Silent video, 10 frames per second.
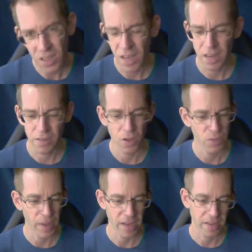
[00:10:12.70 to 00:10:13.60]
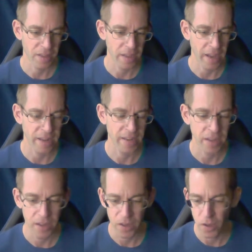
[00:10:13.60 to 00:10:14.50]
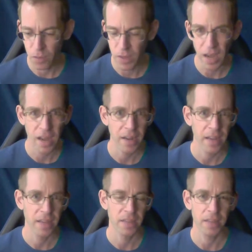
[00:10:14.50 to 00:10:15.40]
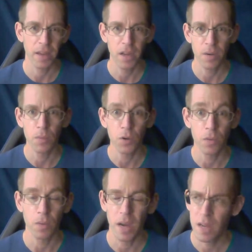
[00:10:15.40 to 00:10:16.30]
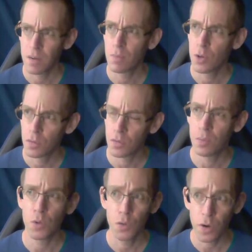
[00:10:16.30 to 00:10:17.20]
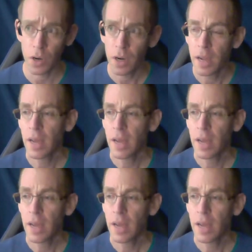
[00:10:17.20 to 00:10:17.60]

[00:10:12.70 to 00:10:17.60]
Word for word: kind of goes back to the idea of God as the unmoved, unmoved mover,